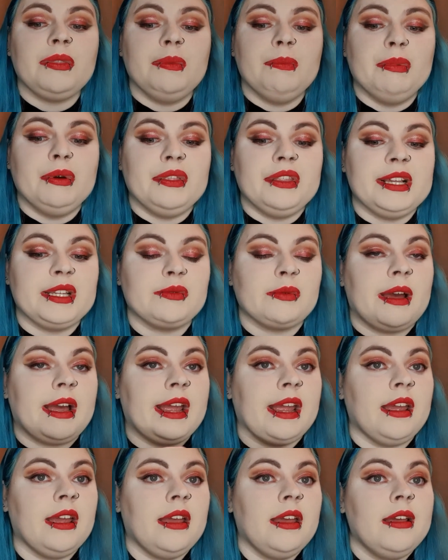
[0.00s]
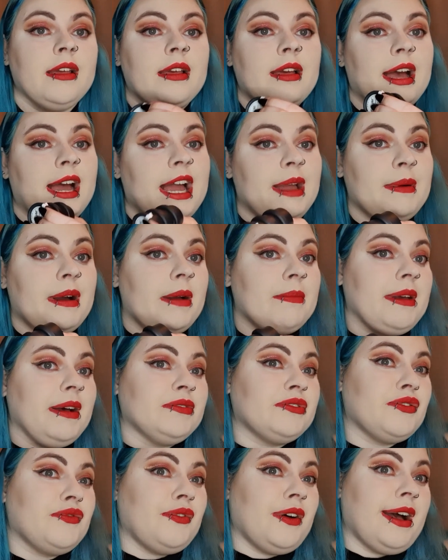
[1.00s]
but this way I might be able
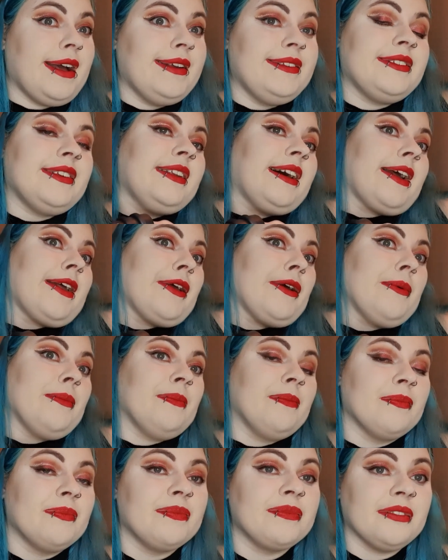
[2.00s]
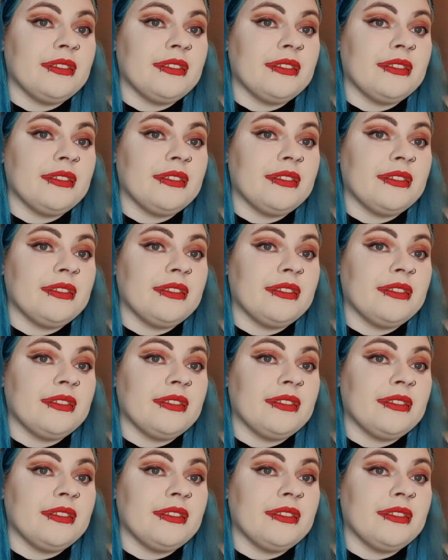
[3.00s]
to find an item